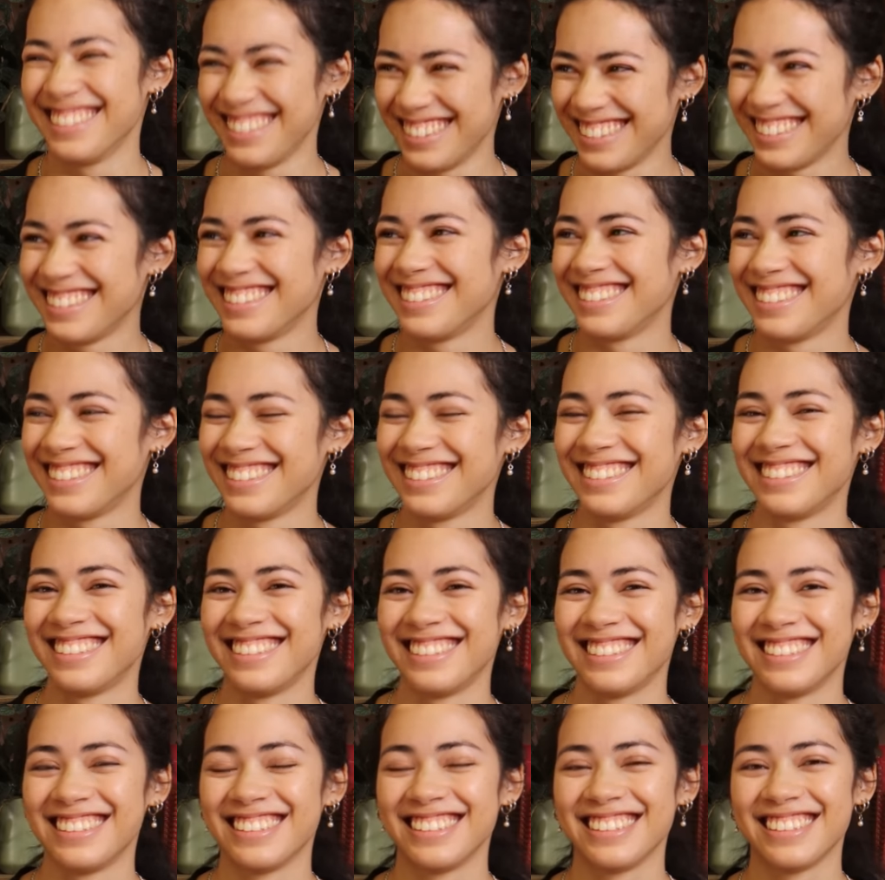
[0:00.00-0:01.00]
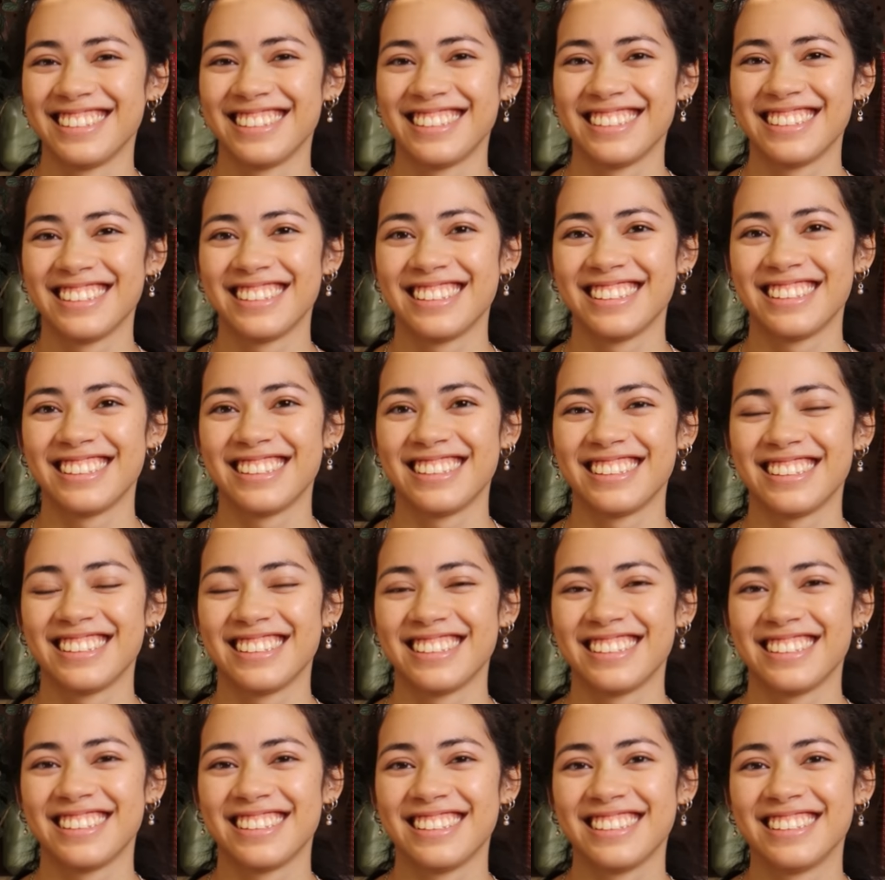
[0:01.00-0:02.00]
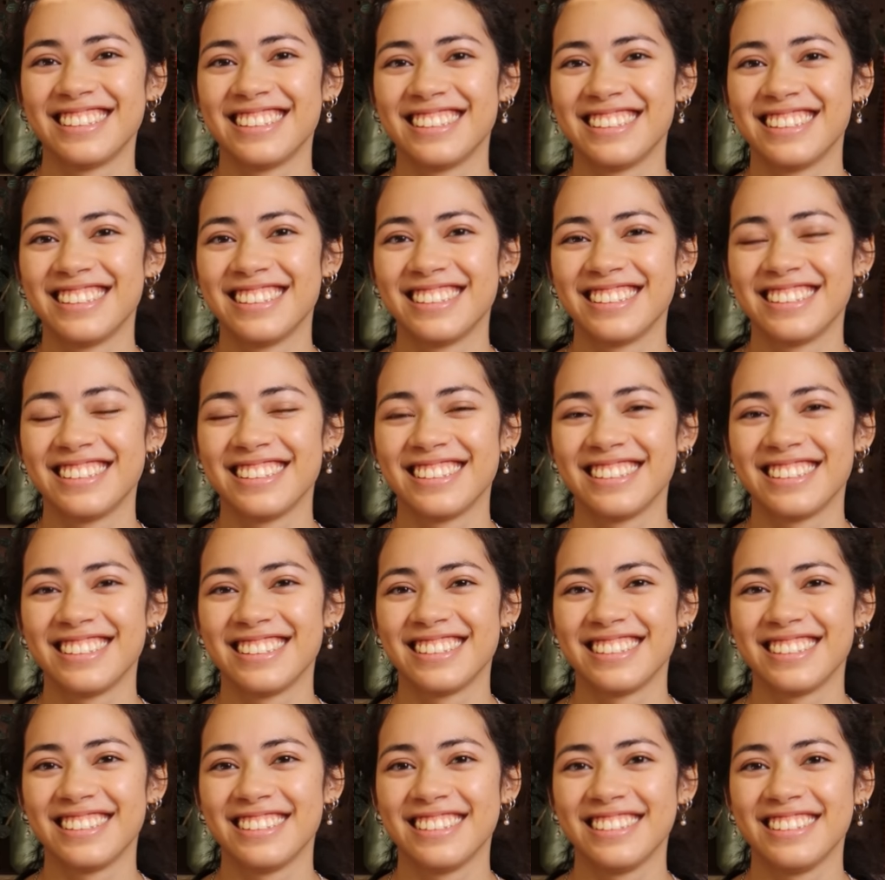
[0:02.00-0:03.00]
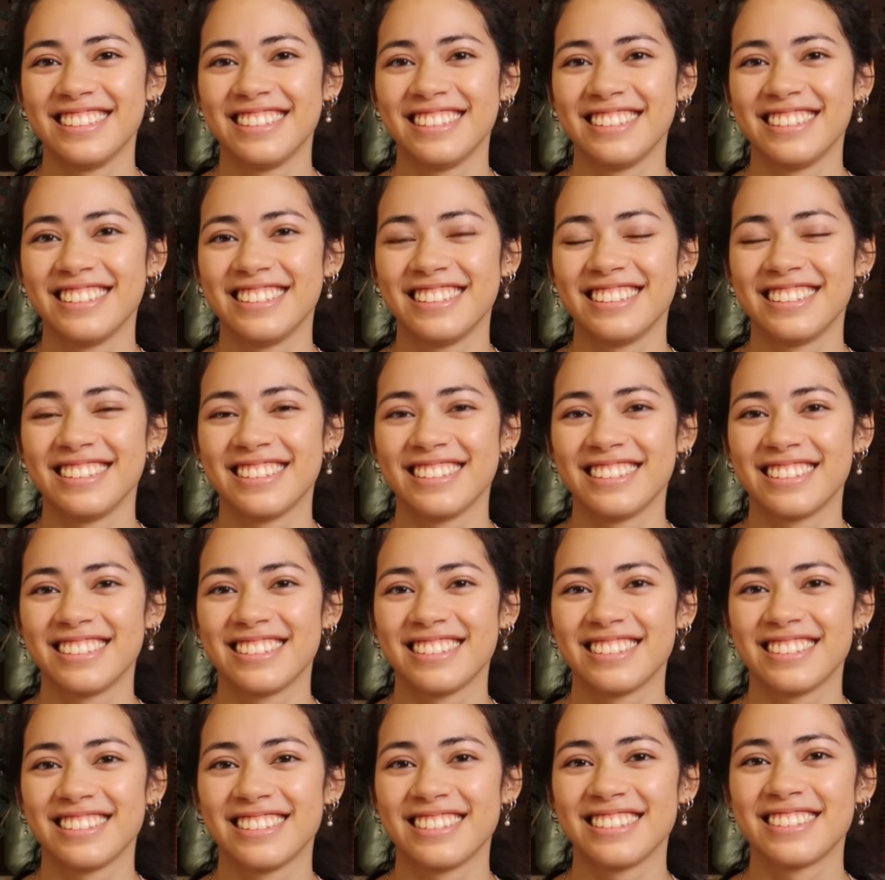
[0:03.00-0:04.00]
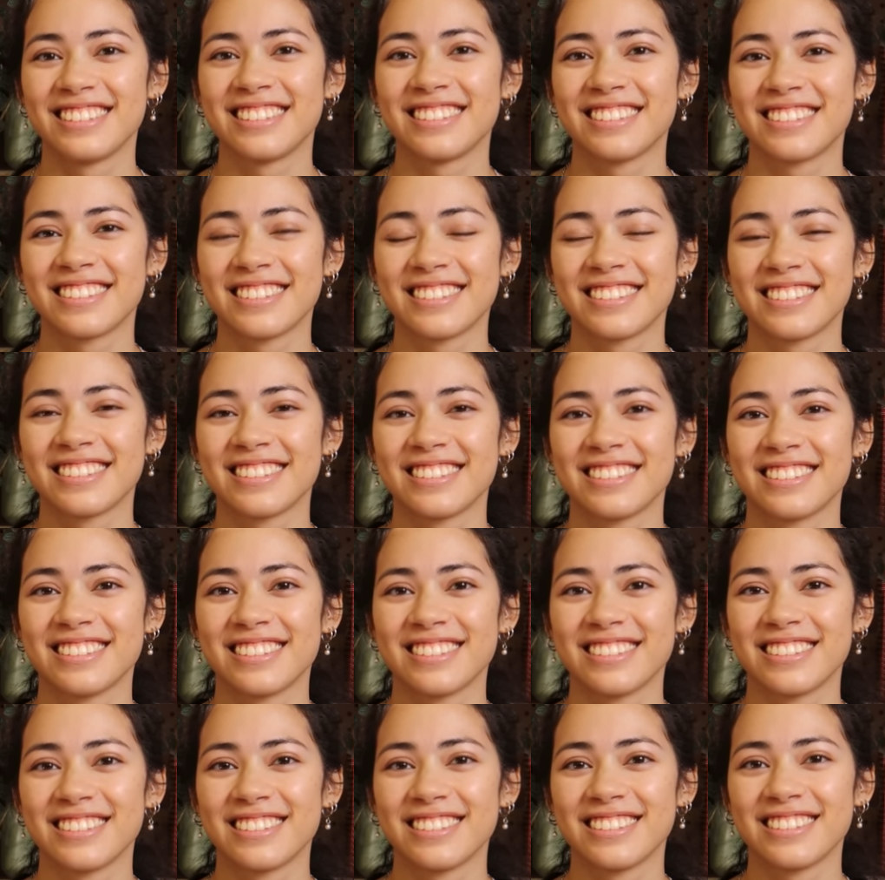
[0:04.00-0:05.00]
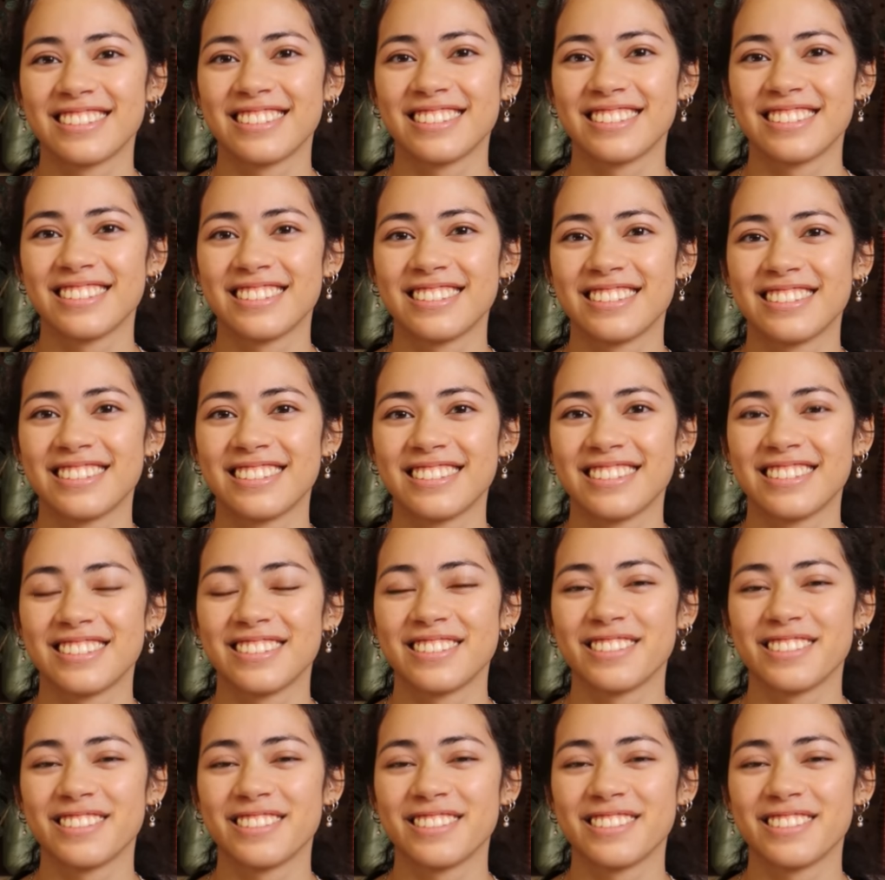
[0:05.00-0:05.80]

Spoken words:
No words are spoken by the person on screen.